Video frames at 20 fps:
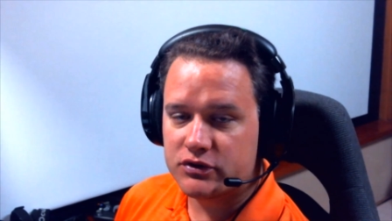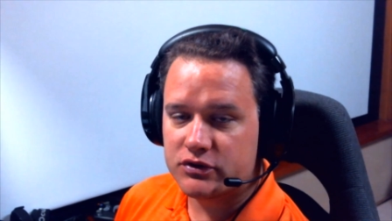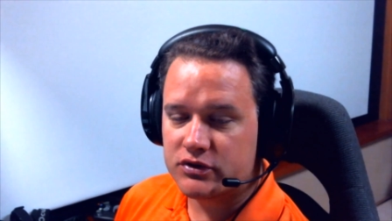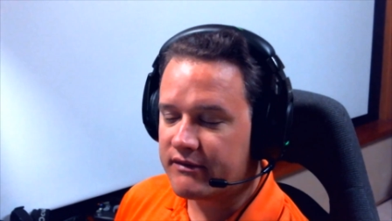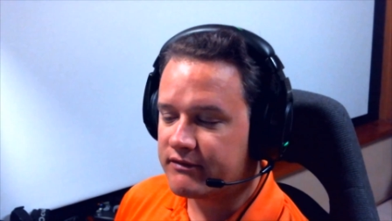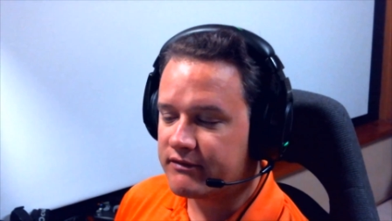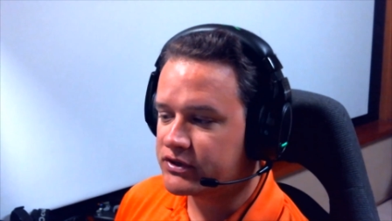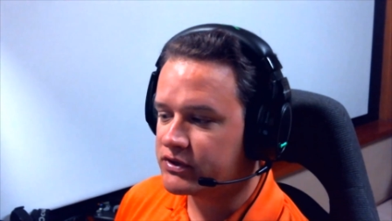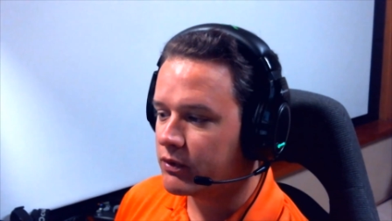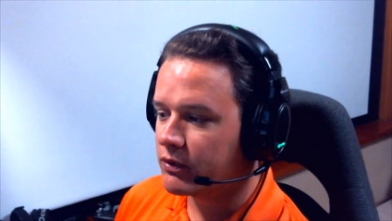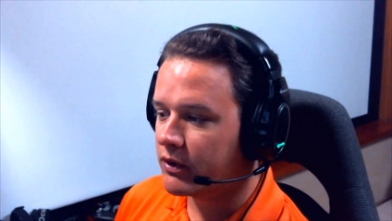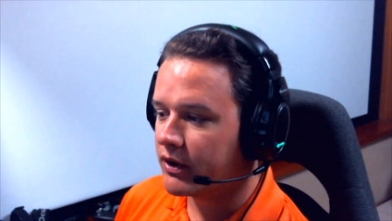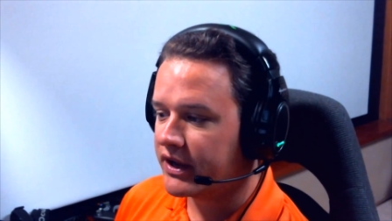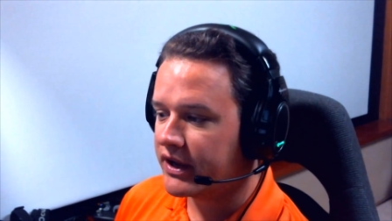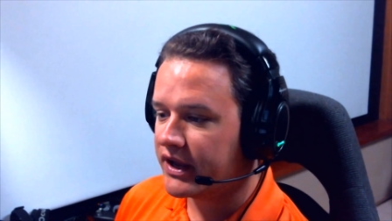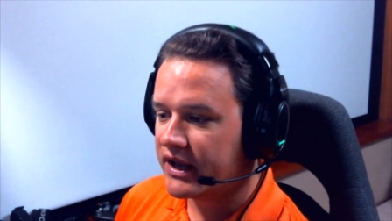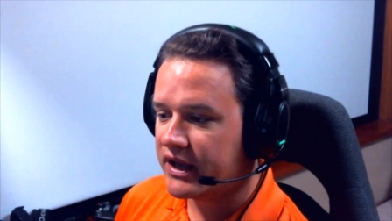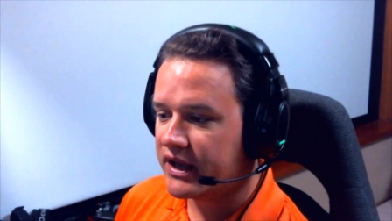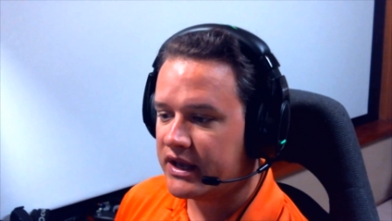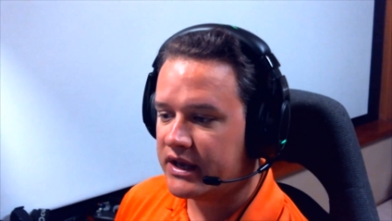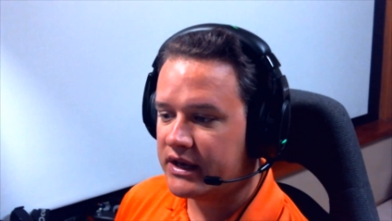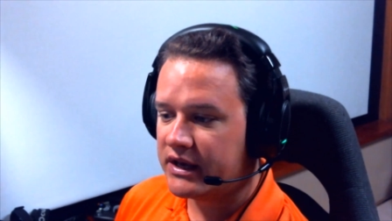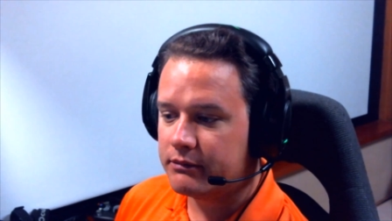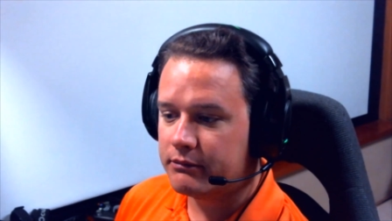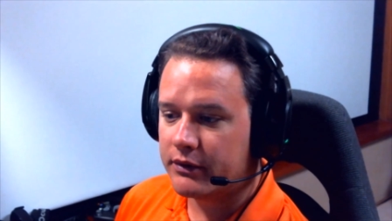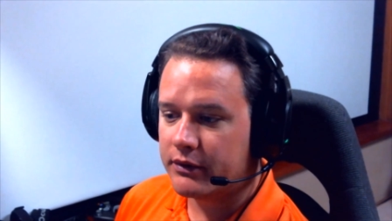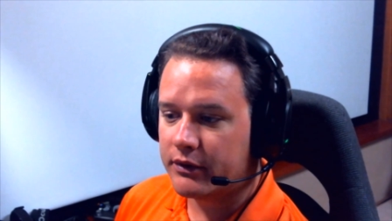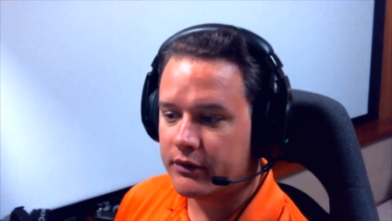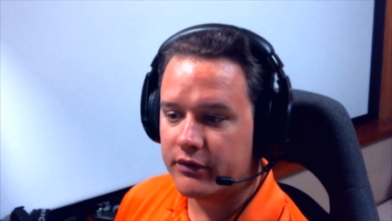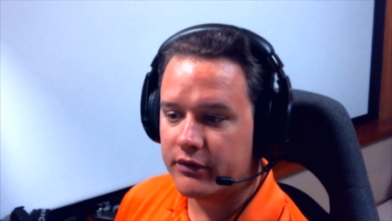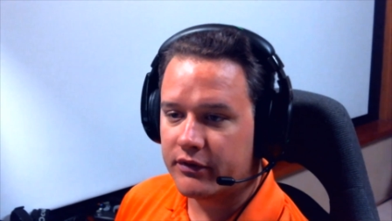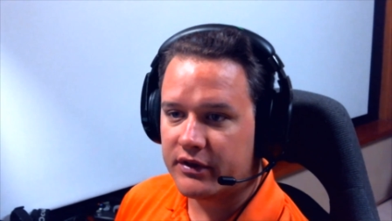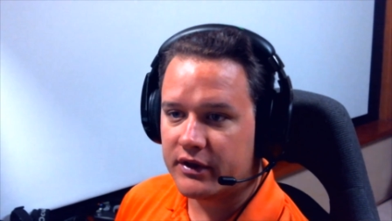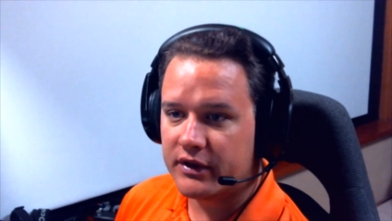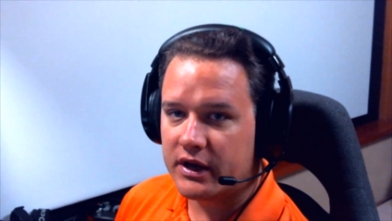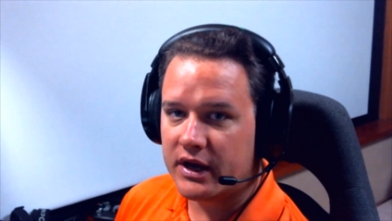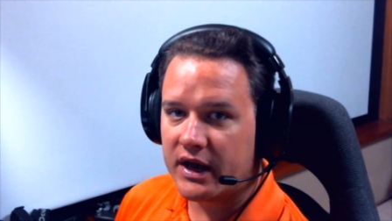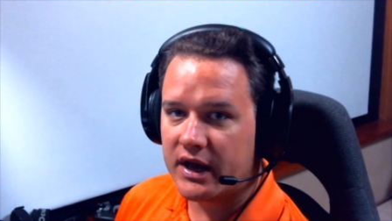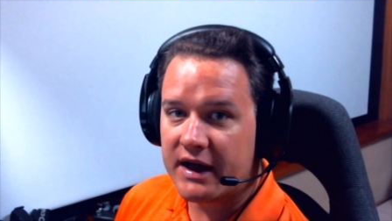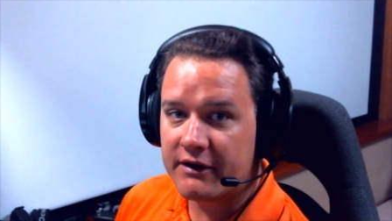drivers working in both
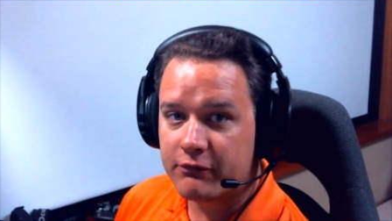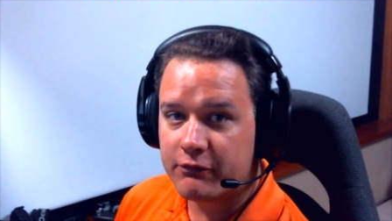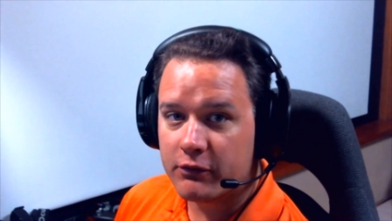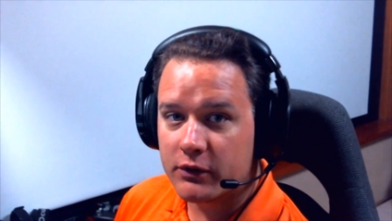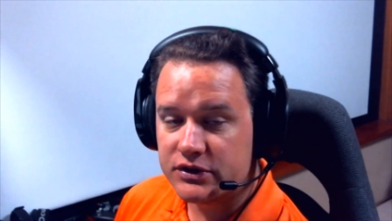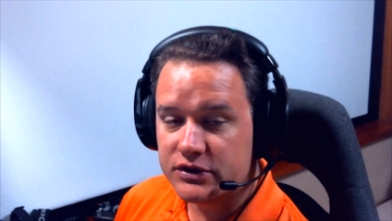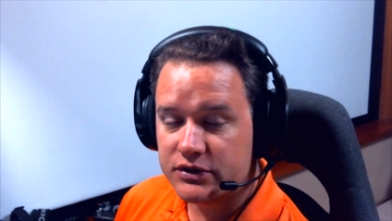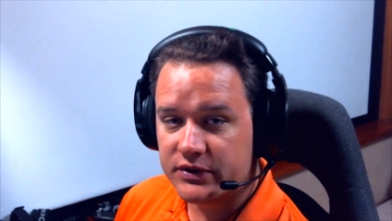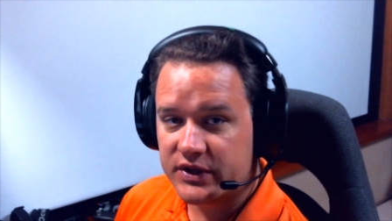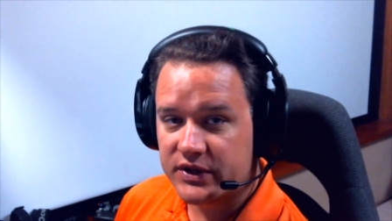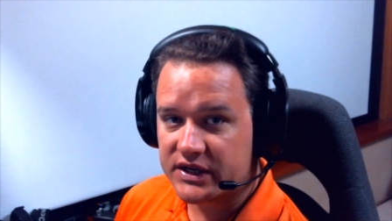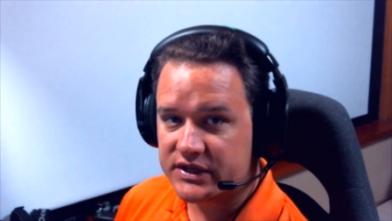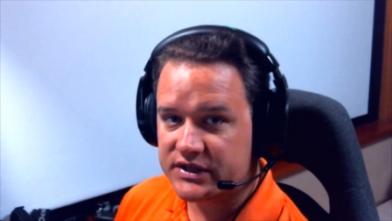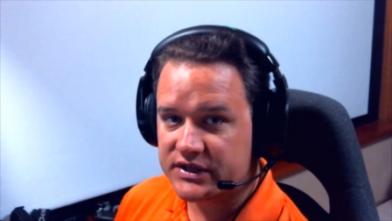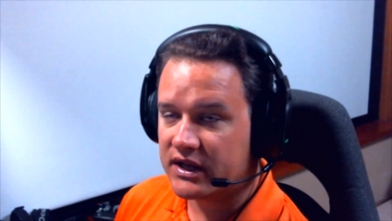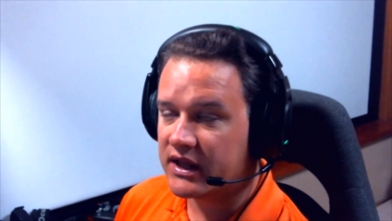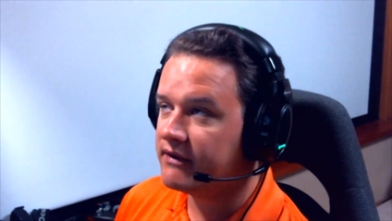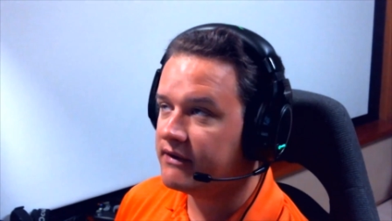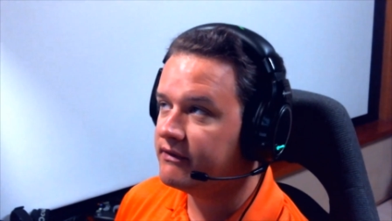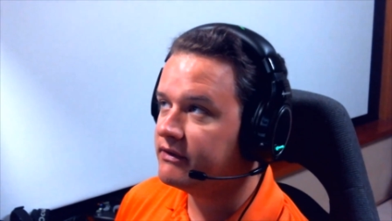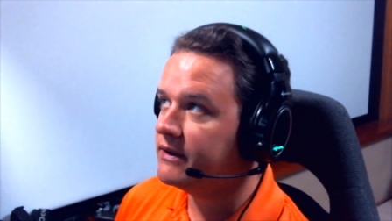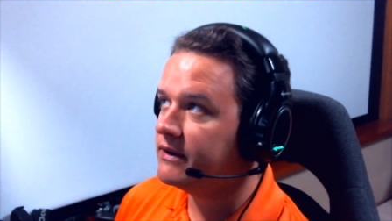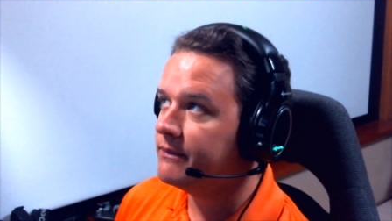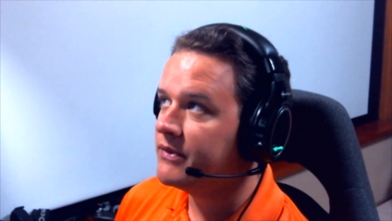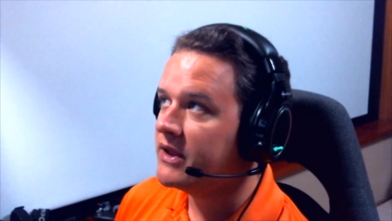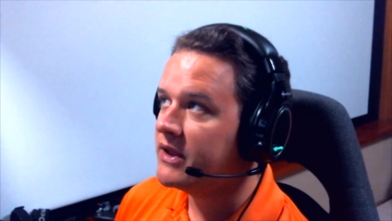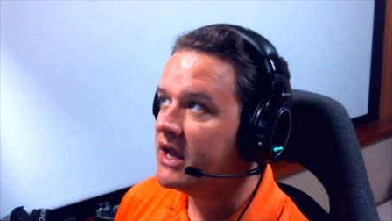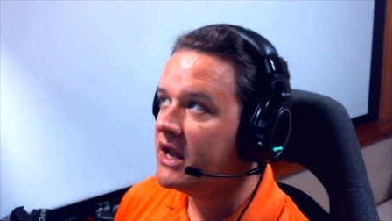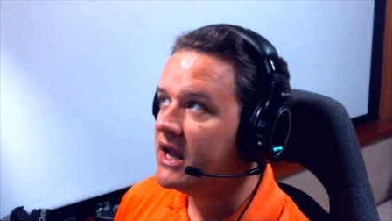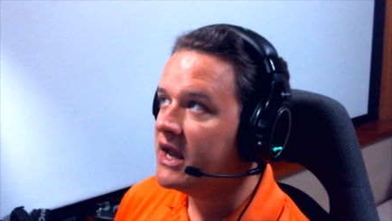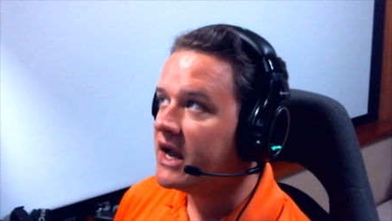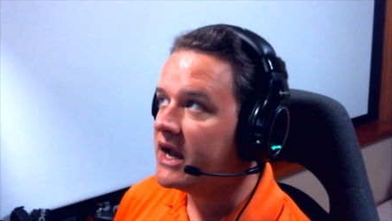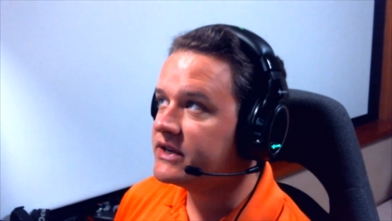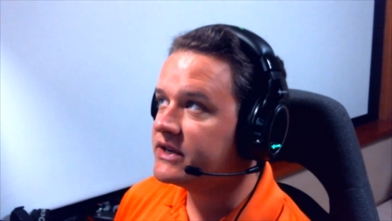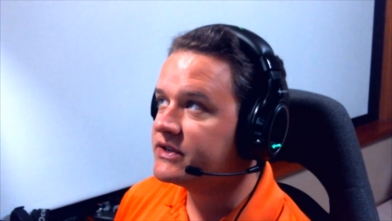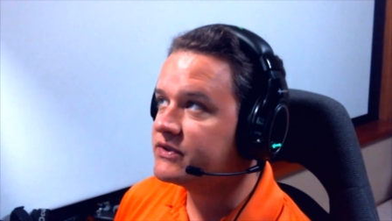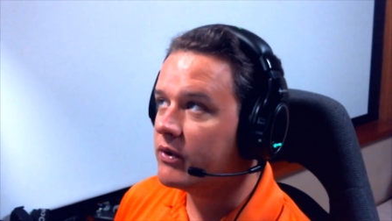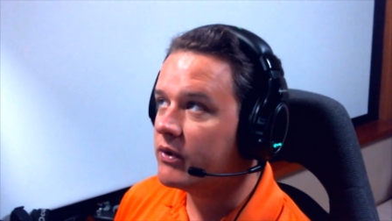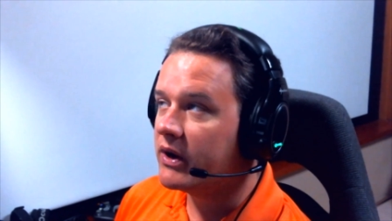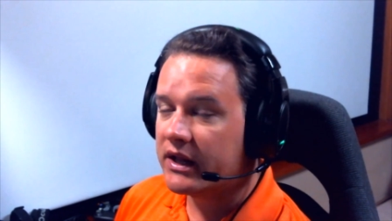F1 2011
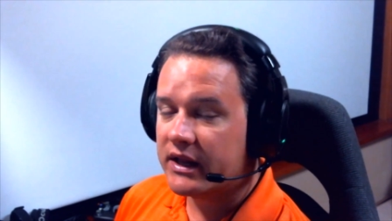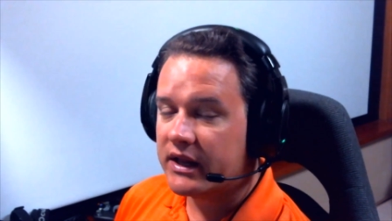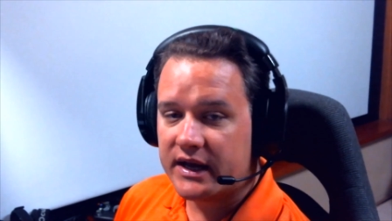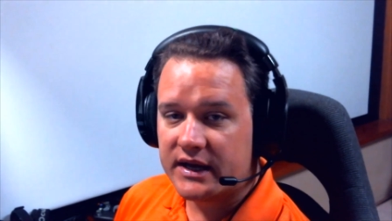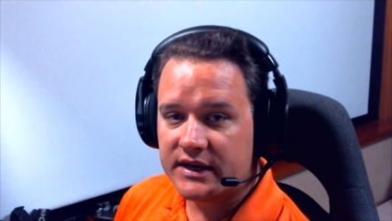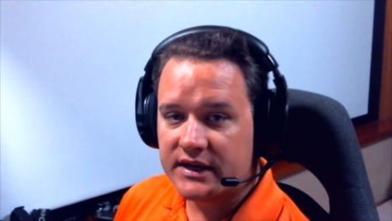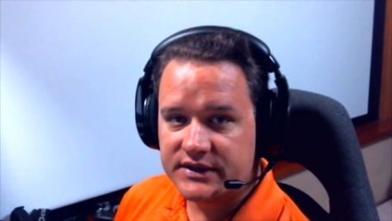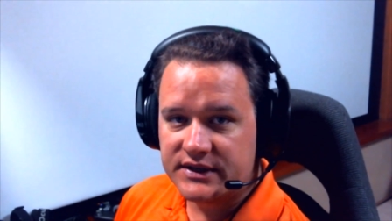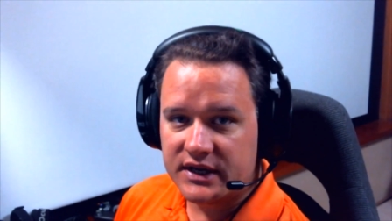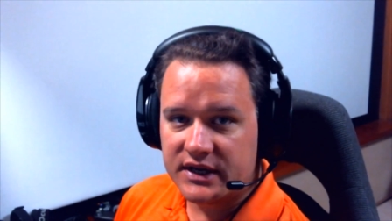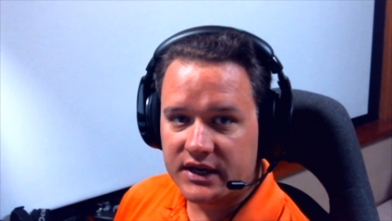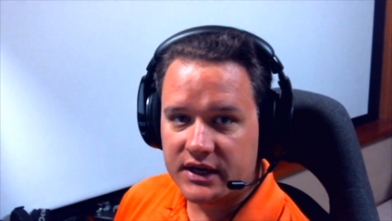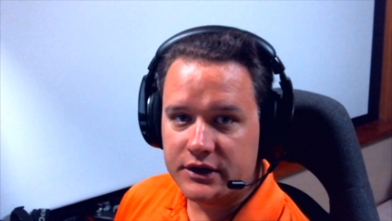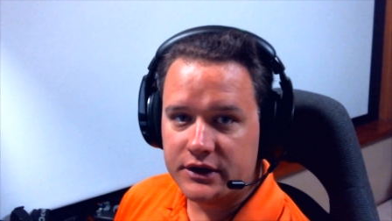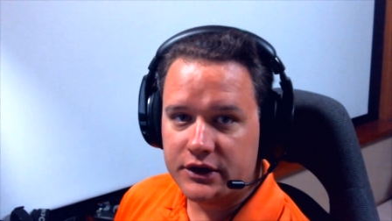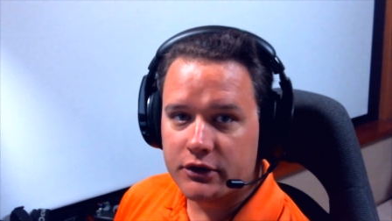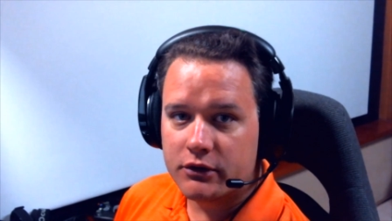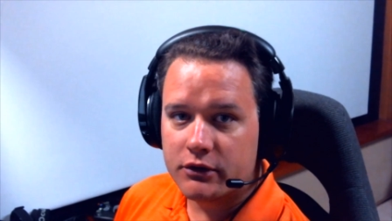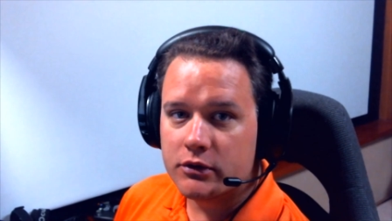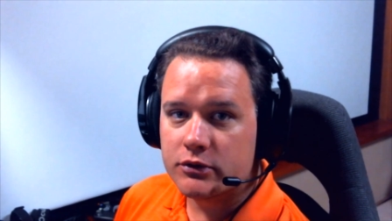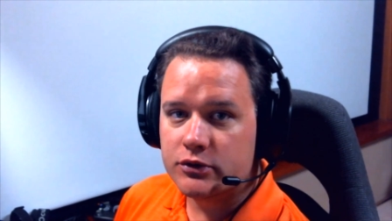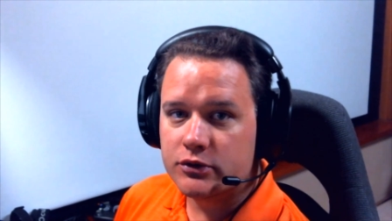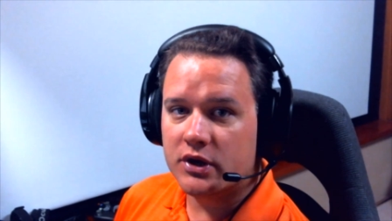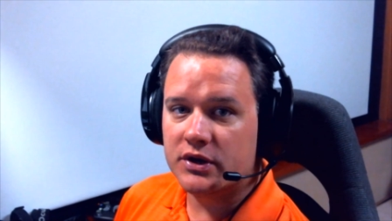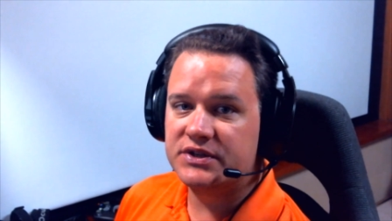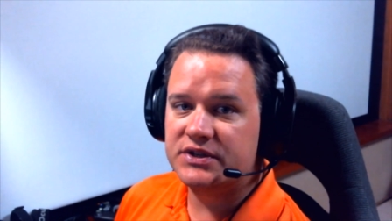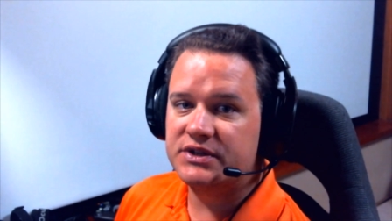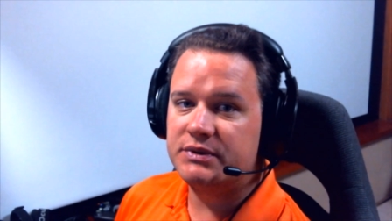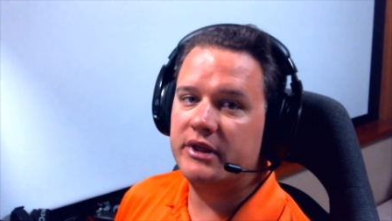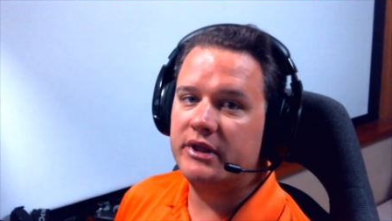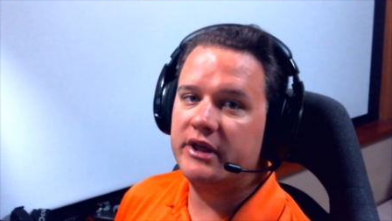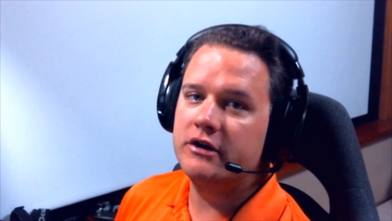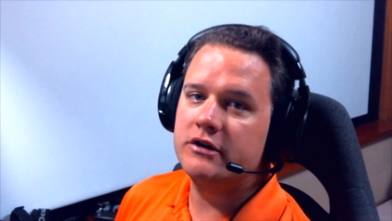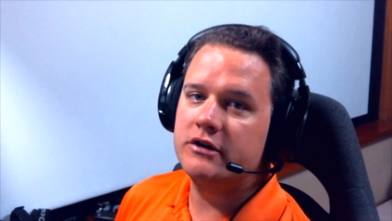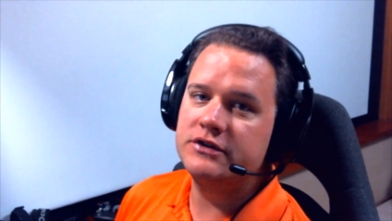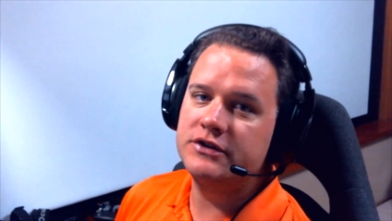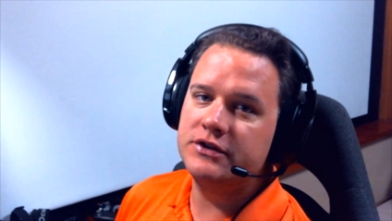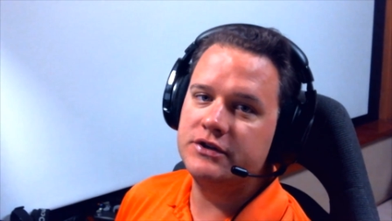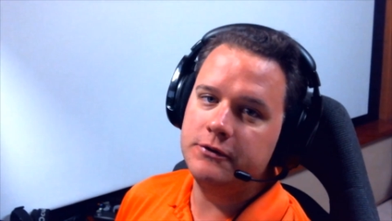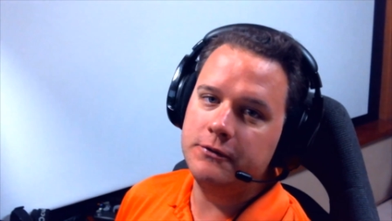as well as in Euro Truck Simulator
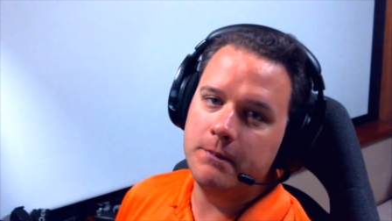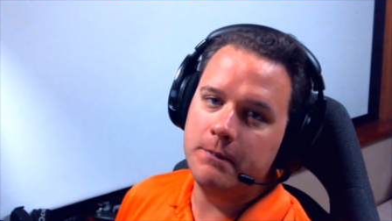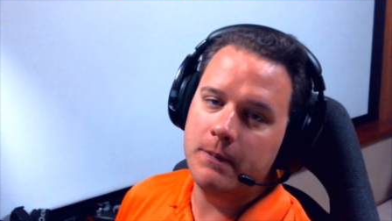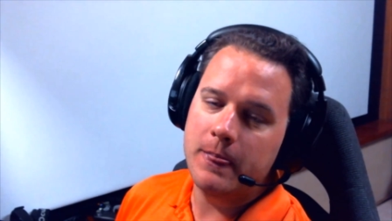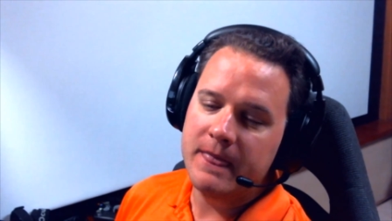2.